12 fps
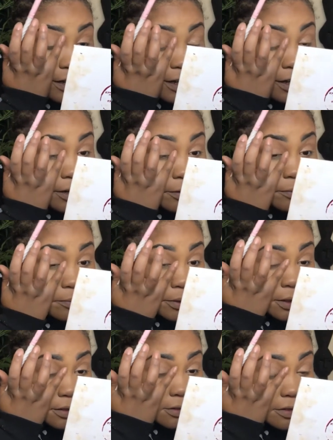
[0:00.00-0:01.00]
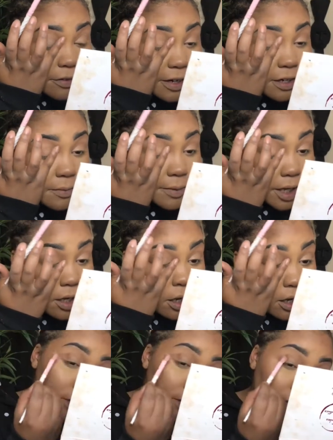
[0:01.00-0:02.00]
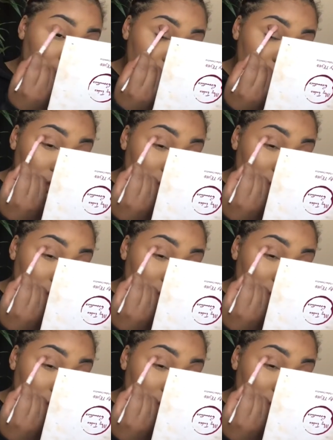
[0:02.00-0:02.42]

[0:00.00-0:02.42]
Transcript: I am, please correct me, because I can